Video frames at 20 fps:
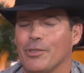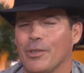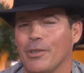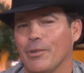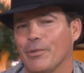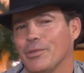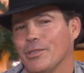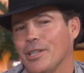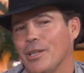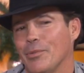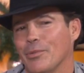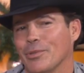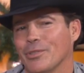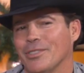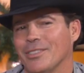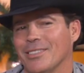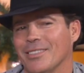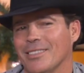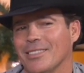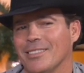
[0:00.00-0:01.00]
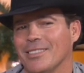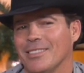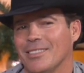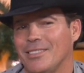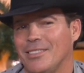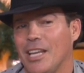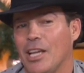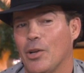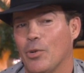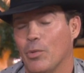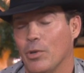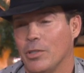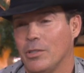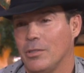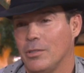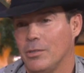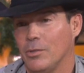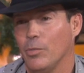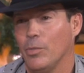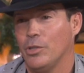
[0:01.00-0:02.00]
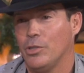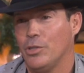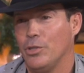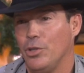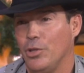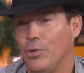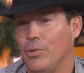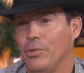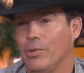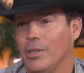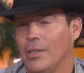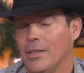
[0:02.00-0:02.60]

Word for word: So I was able to take what's what's new